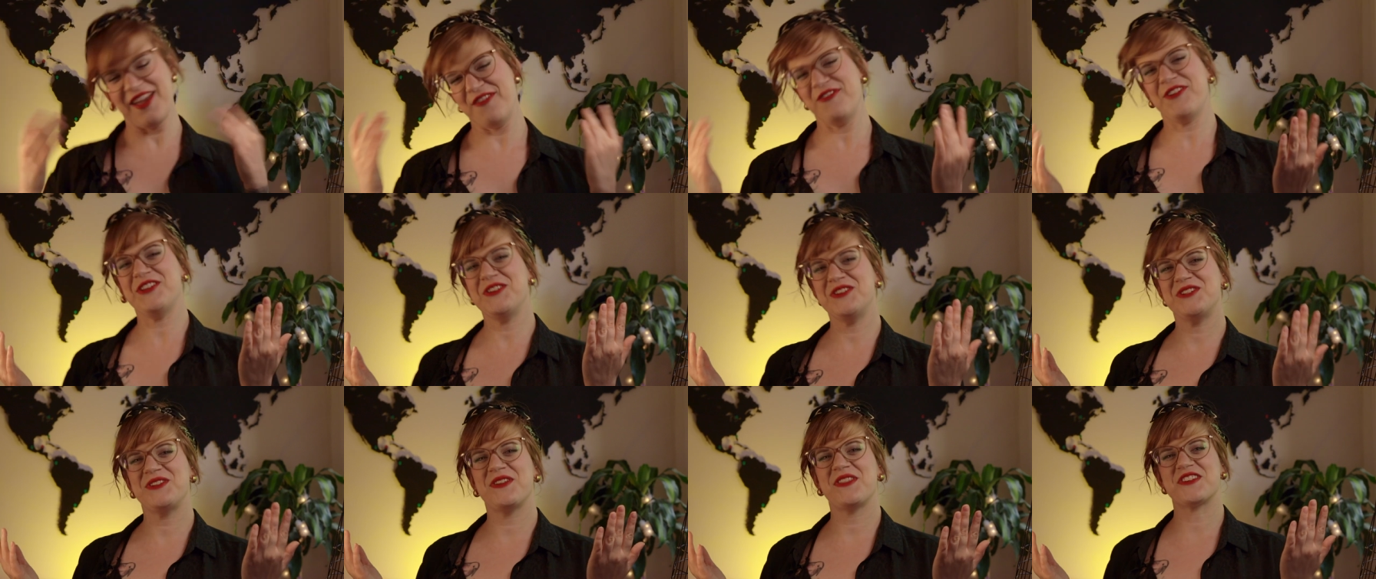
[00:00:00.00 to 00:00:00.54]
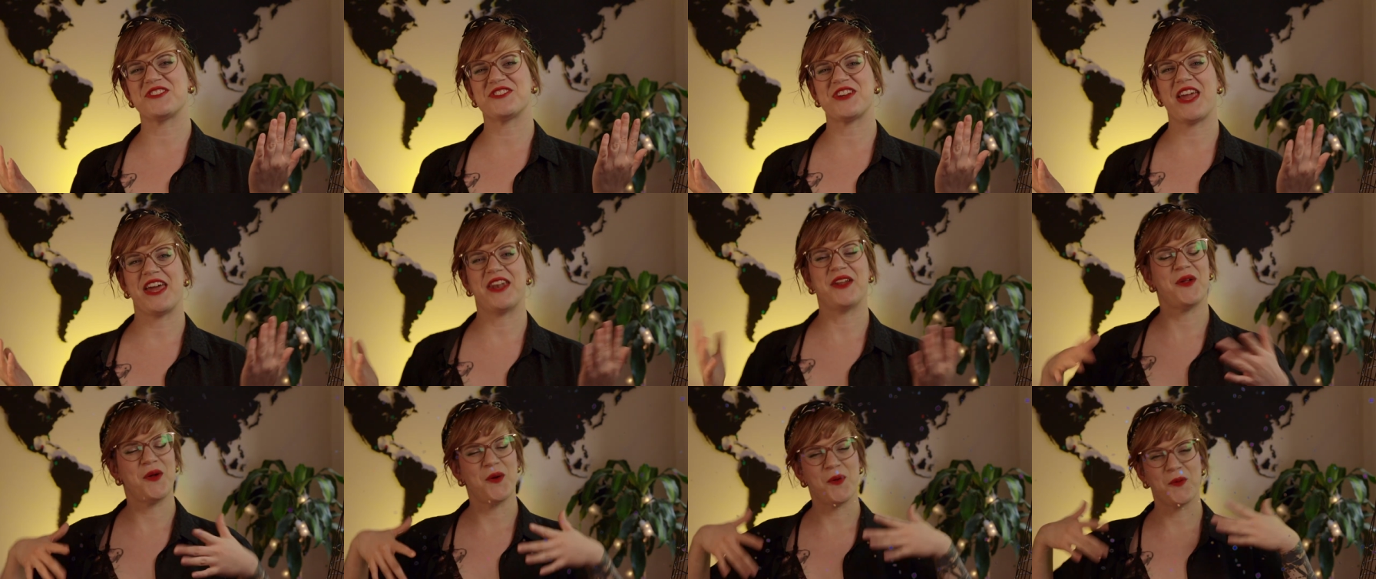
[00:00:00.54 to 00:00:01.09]
If you're new to this
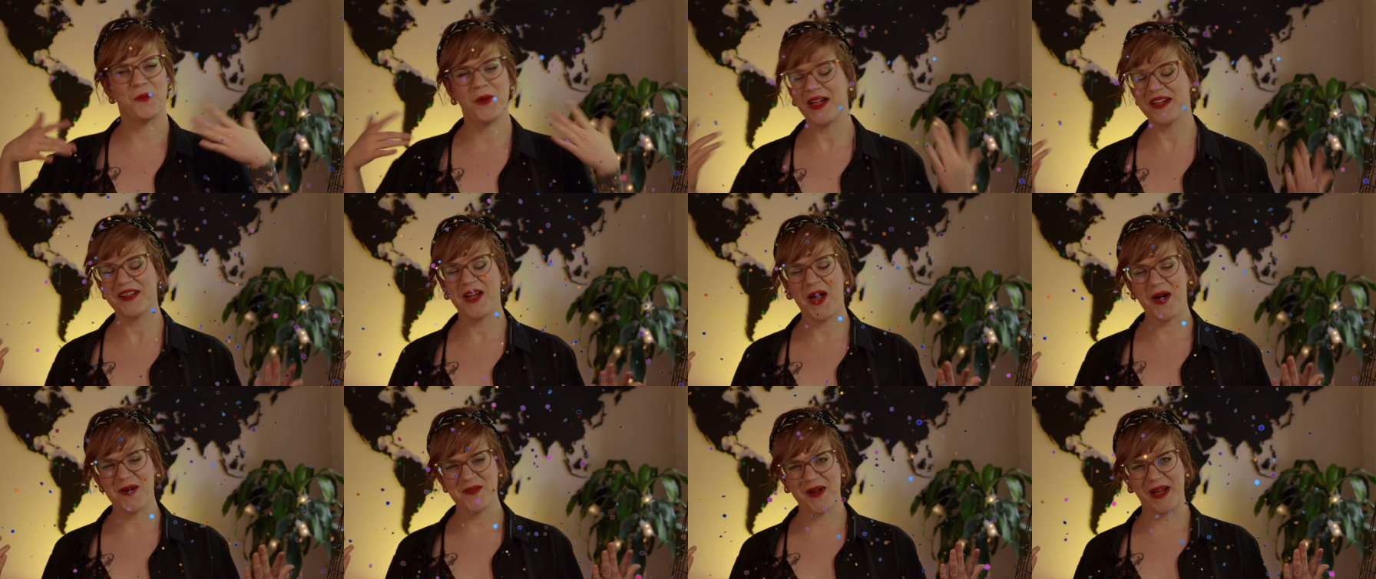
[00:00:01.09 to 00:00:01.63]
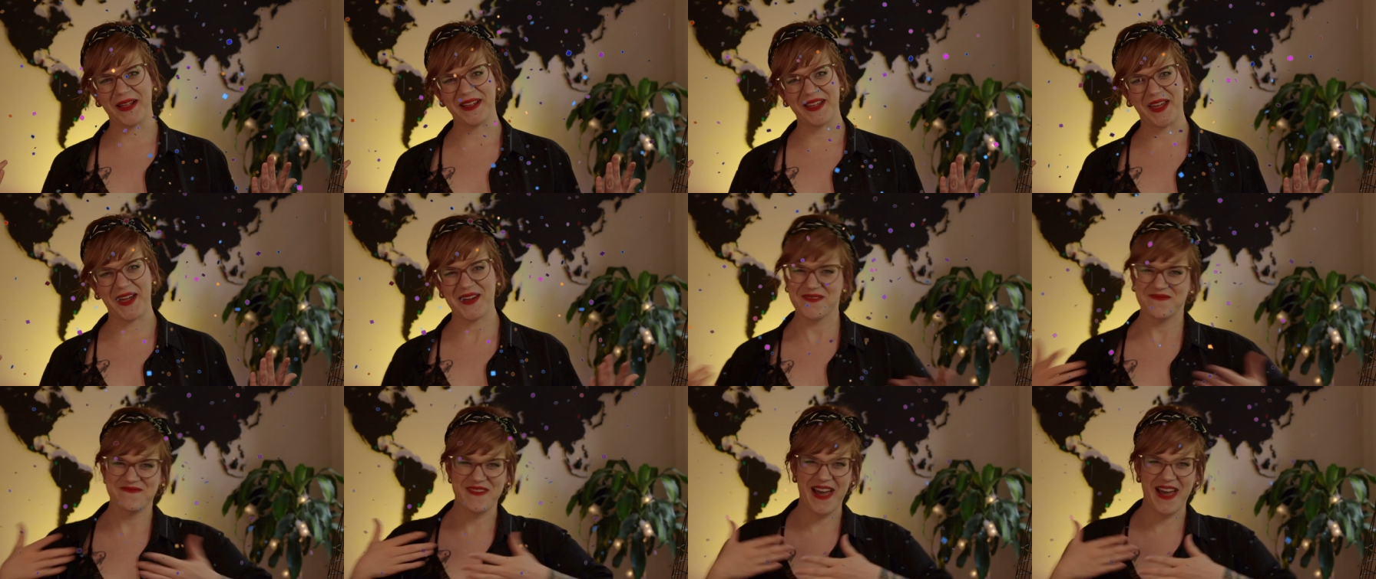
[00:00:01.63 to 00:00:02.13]
channel, welcome, welcome.